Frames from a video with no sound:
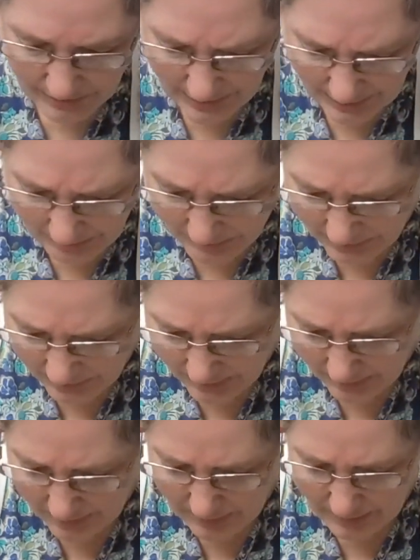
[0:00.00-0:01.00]
behind me,
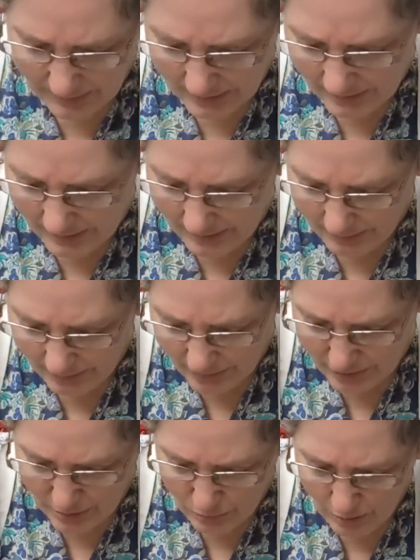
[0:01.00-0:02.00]
I'm going
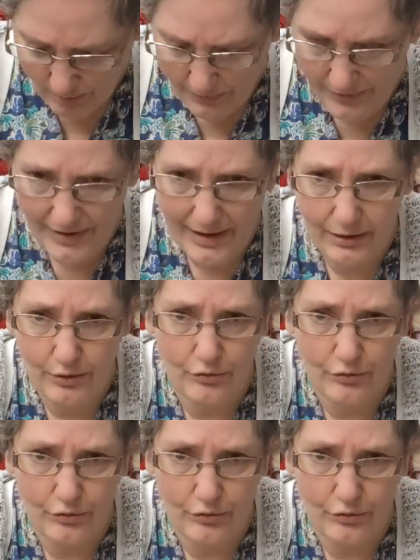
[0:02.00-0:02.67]
to swap that